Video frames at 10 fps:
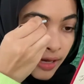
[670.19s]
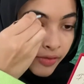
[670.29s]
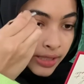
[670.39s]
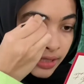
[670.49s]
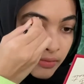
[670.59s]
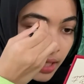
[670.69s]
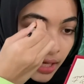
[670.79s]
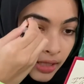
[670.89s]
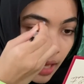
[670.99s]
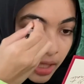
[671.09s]
it doesn't make
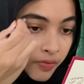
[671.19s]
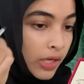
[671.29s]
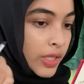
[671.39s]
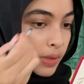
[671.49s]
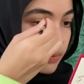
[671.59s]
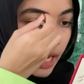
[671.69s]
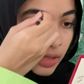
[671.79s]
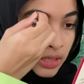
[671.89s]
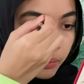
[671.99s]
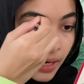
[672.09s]
that much of a difference because my eyebrows
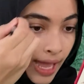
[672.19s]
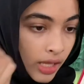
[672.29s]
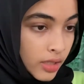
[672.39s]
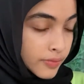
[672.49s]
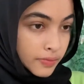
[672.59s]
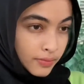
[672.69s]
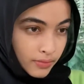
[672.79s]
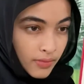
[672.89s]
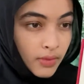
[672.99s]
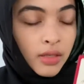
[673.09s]
is black. So yeah. Just
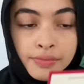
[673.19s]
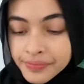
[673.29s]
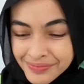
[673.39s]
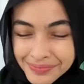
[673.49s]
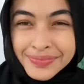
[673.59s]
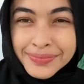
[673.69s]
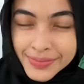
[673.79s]
gonna try and do this one.